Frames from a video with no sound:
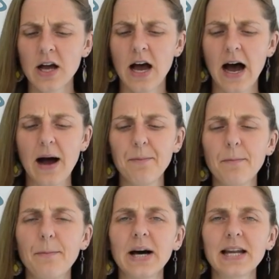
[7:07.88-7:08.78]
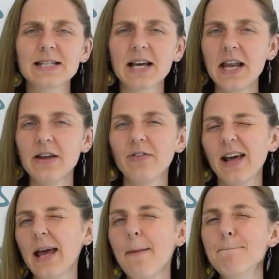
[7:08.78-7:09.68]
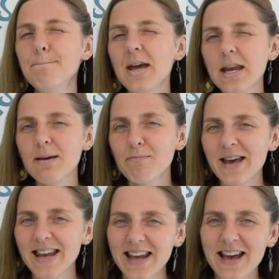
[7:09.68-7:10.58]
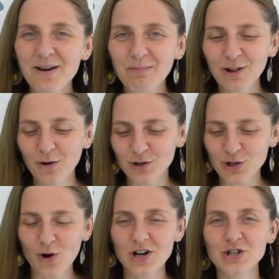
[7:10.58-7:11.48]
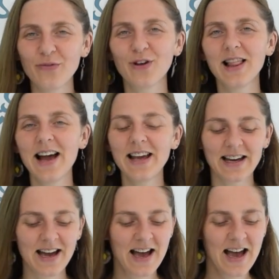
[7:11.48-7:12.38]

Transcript: but it's kind of like a mini blow torch, if you like.